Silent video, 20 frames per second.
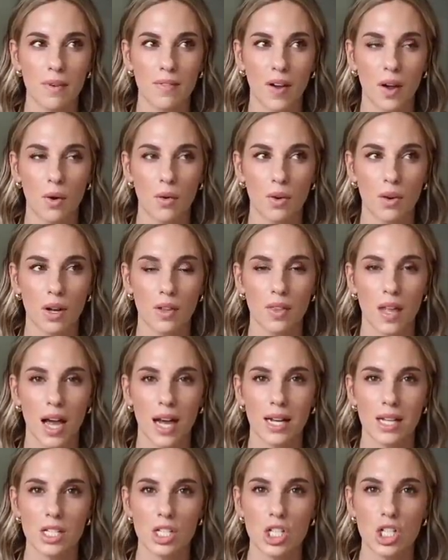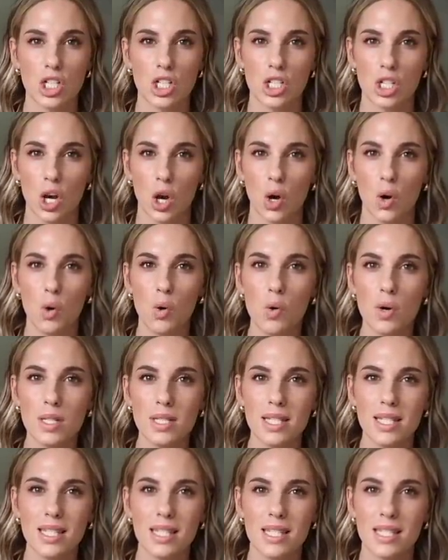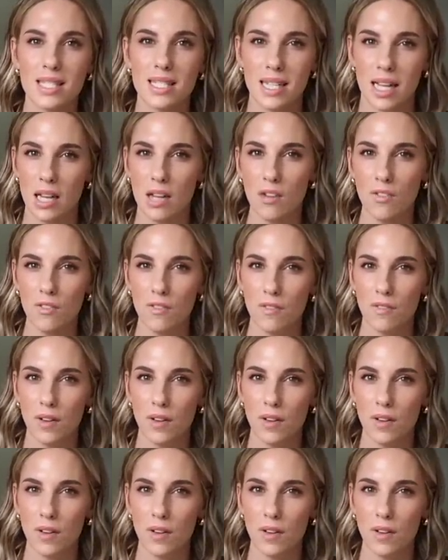if I order online, is so stiff.